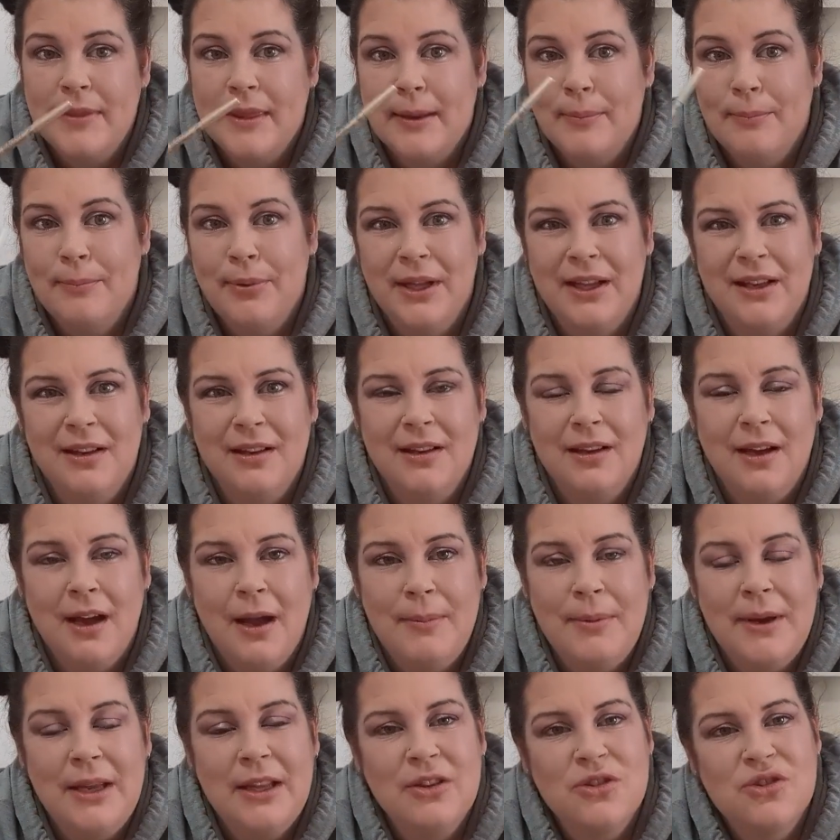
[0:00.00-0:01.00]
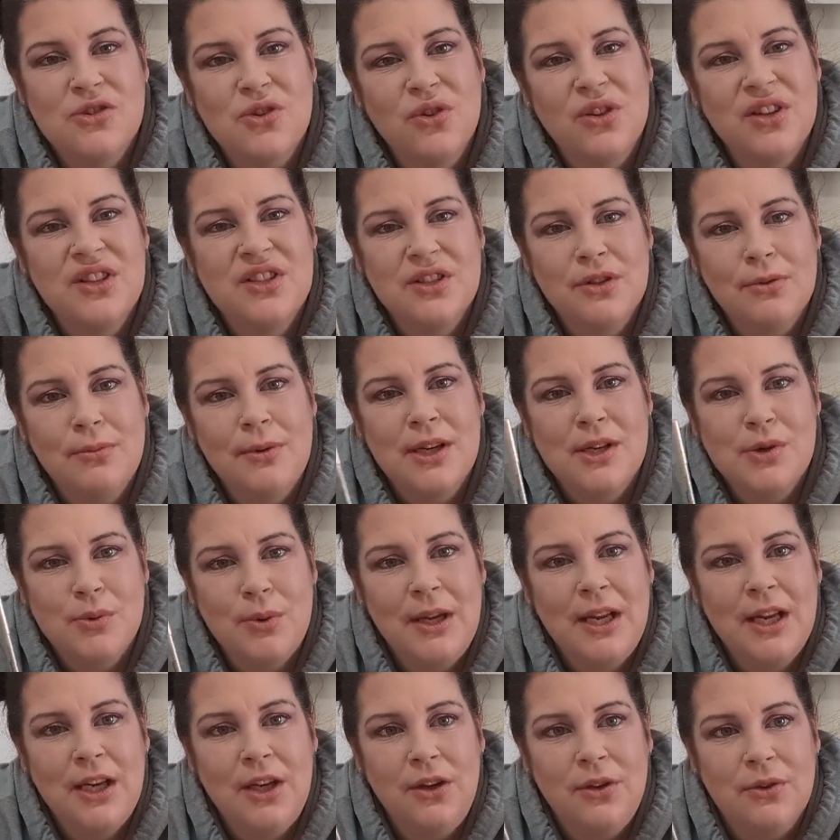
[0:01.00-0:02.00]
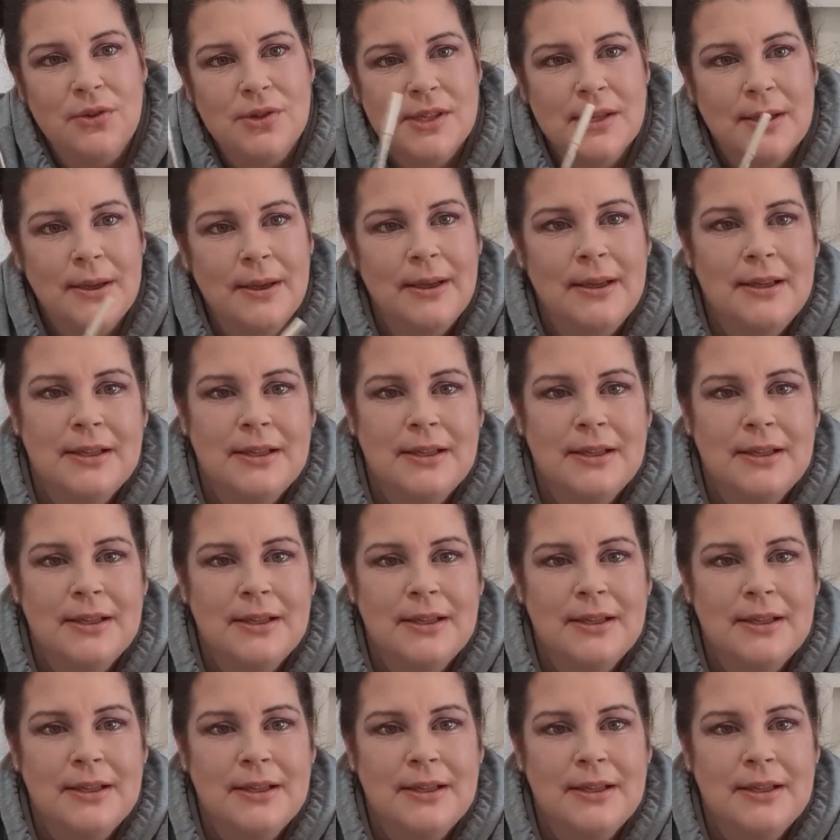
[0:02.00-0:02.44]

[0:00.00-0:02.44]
But I mean, there's only so much we can use.